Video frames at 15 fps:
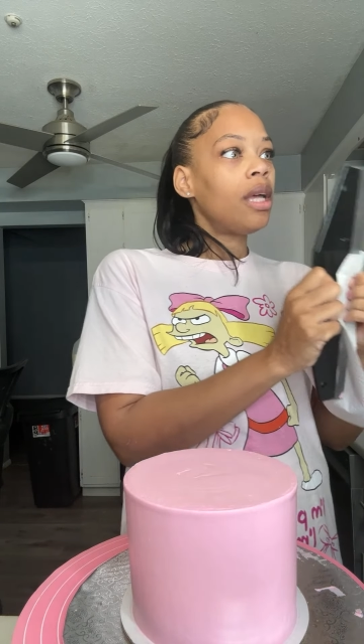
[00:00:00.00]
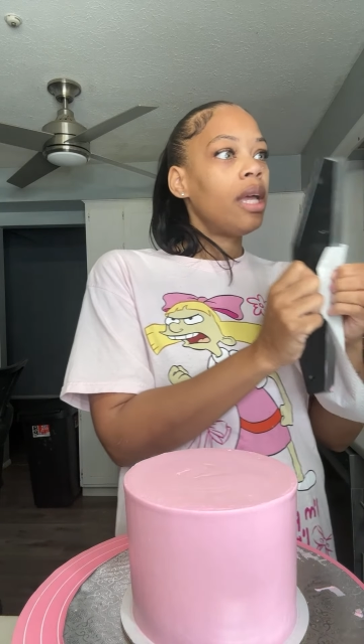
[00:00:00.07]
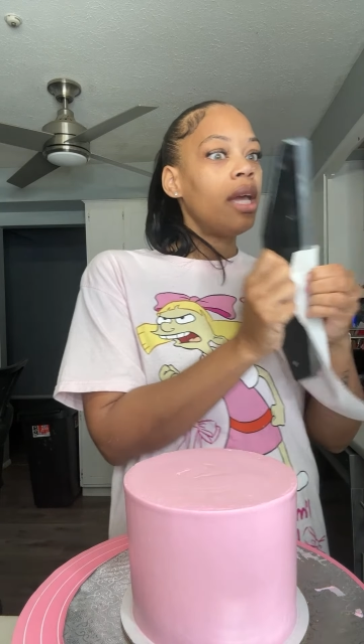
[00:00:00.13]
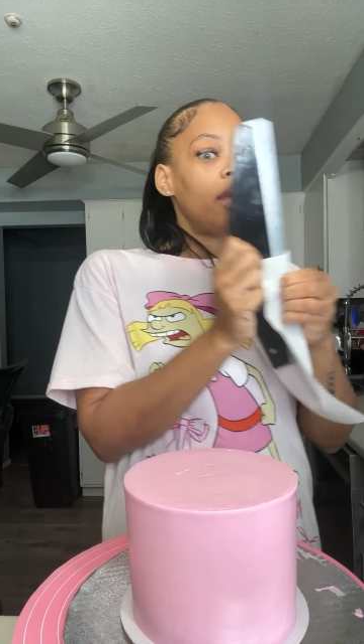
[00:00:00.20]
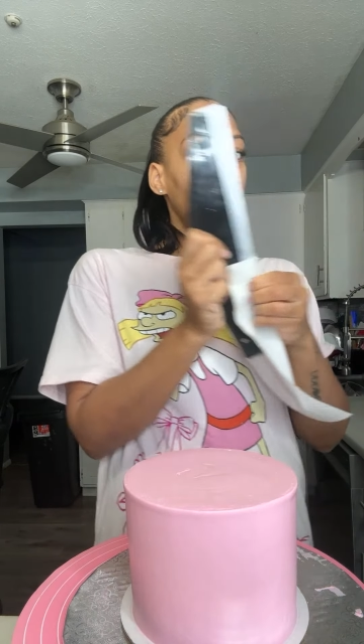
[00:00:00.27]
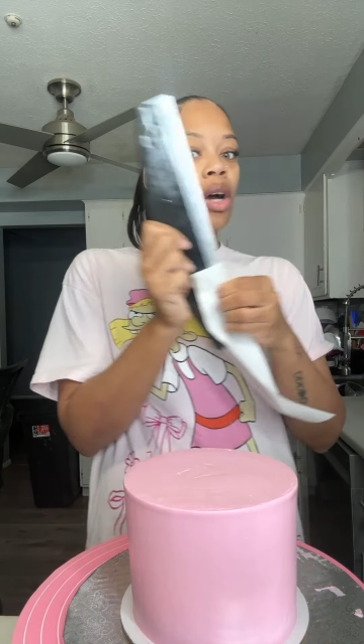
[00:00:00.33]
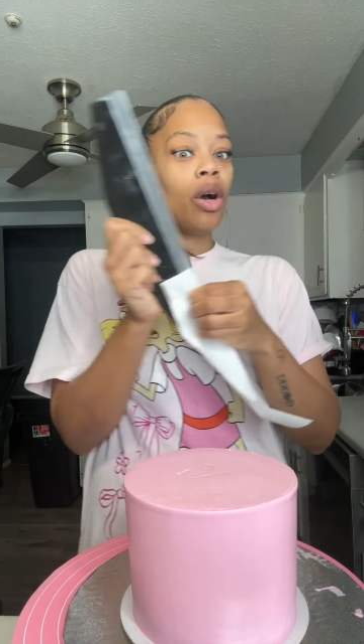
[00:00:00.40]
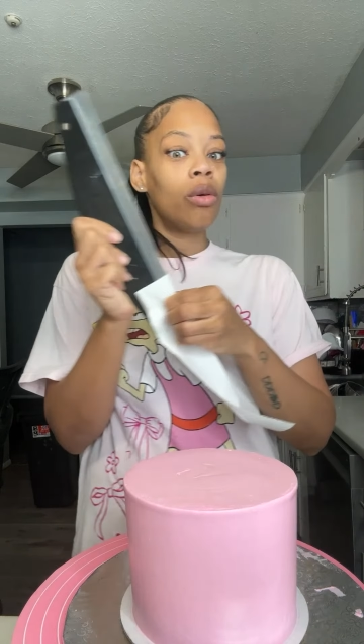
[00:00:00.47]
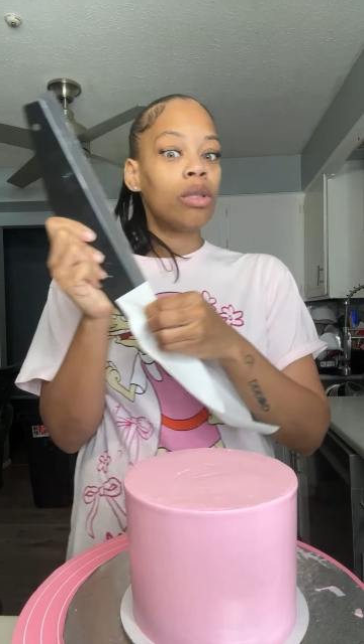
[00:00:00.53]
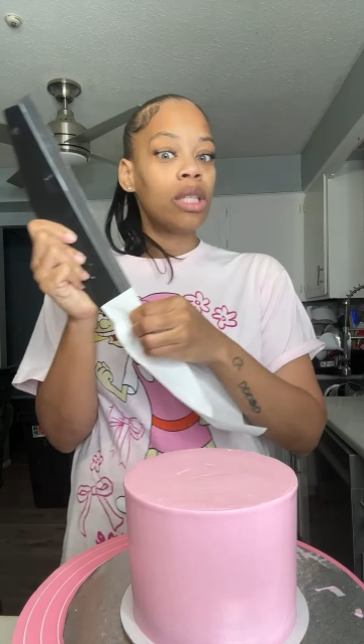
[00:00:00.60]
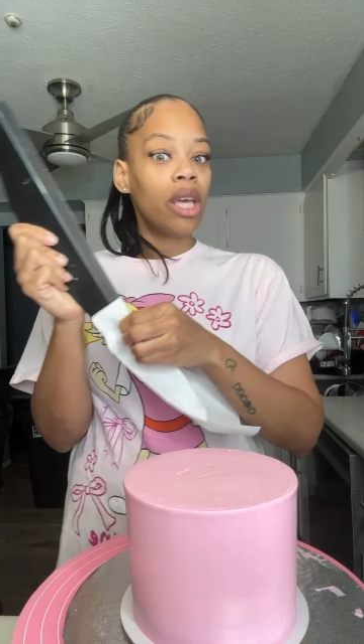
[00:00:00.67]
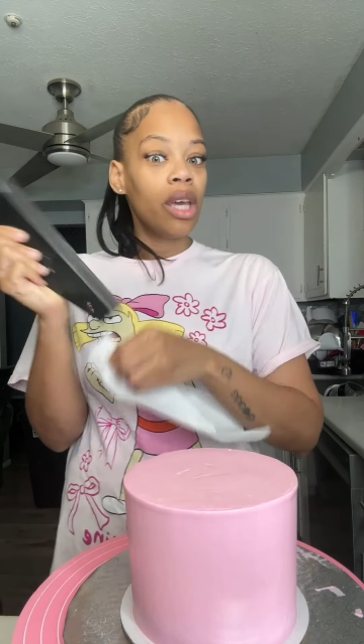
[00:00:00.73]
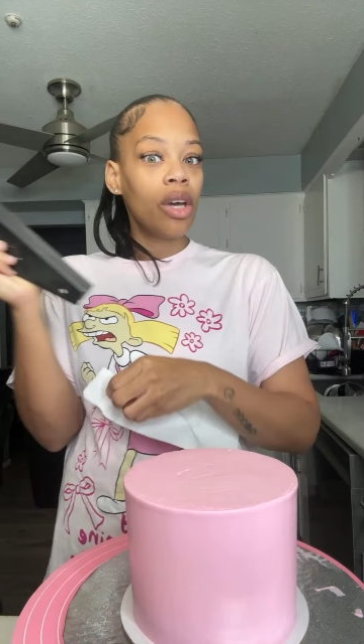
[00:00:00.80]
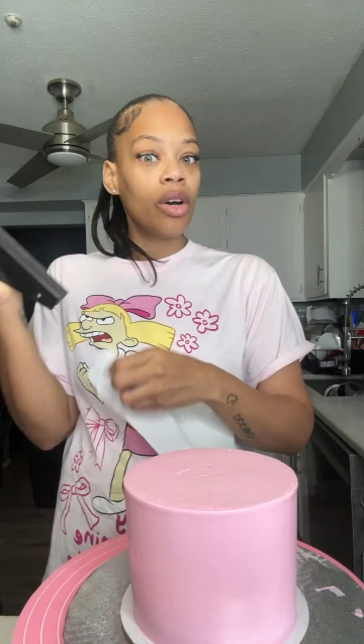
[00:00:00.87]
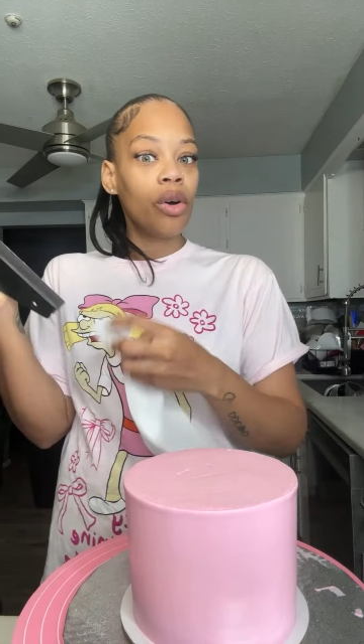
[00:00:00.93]
and the
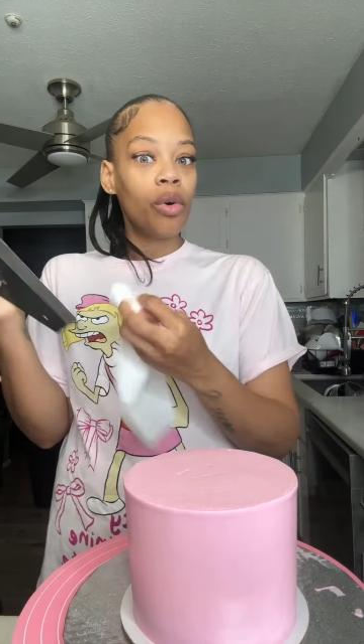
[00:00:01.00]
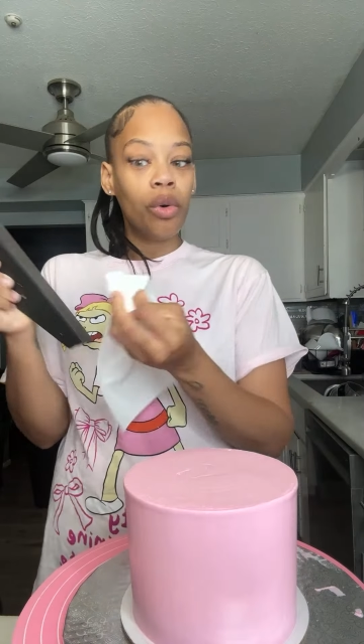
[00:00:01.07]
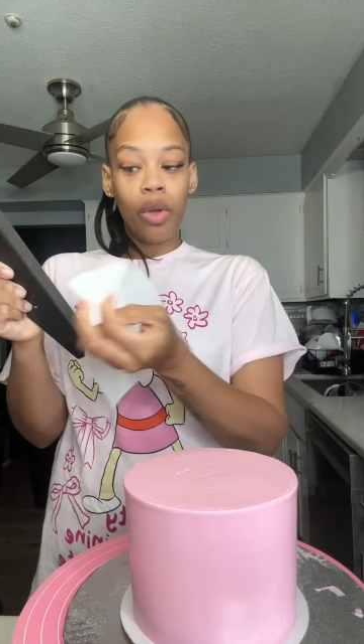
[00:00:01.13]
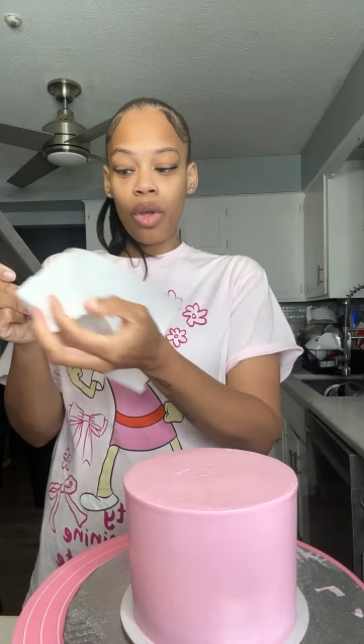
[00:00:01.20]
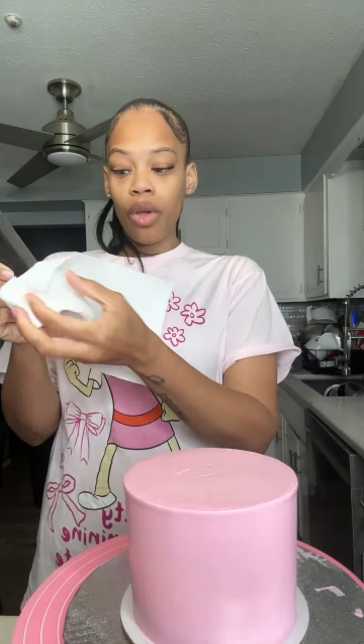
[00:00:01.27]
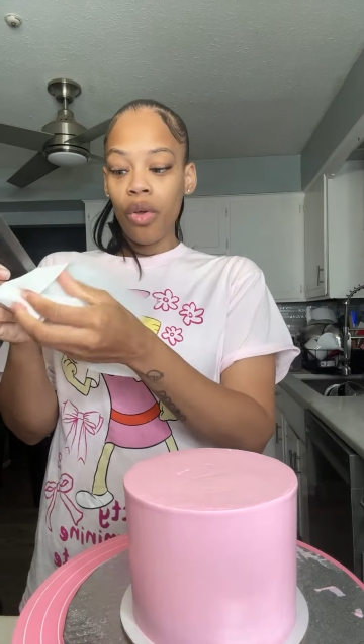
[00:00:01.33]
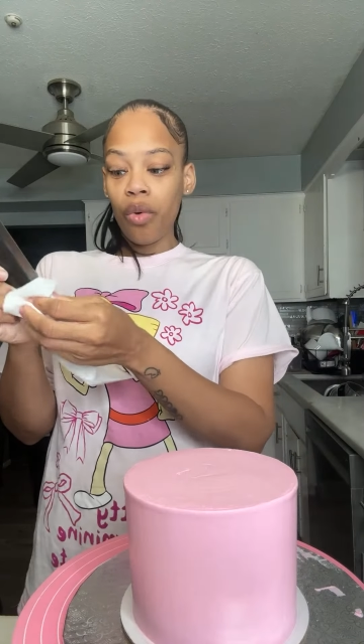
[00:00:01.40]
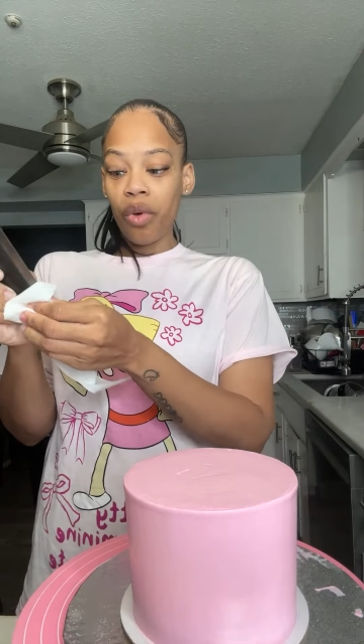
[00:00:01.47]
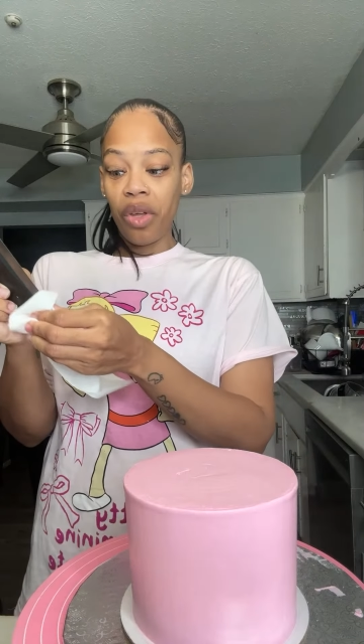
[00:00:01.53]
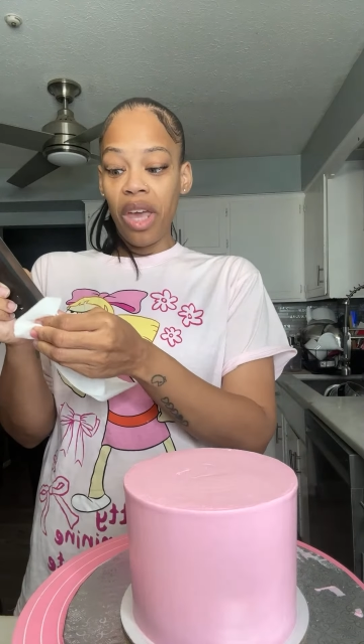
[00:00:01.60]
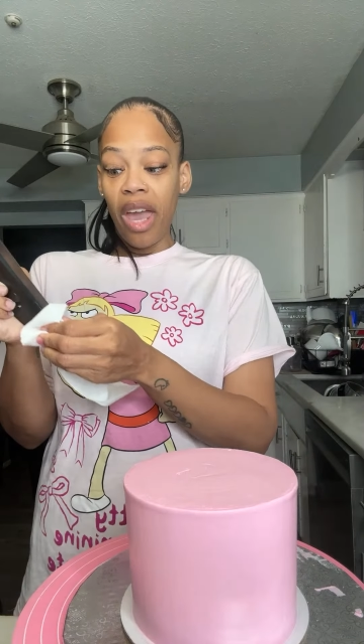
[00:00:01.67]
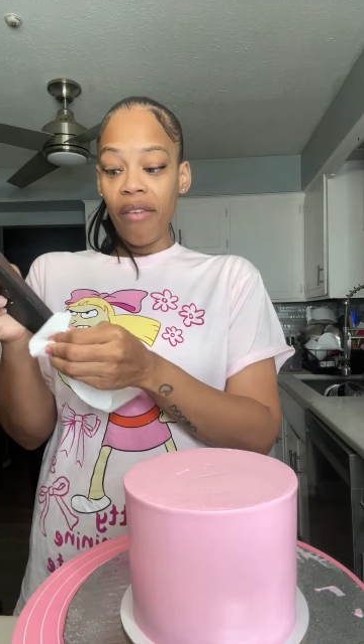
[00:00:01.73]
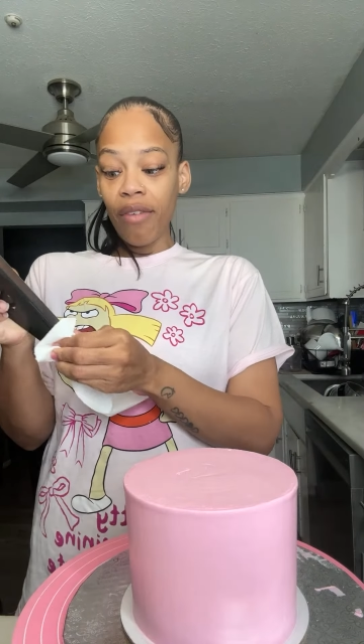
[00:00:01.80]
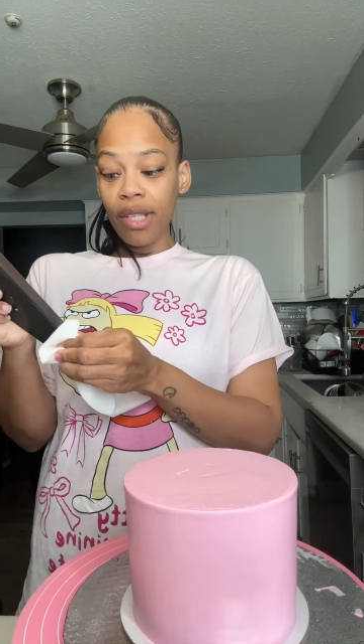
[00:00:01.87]
hotel gave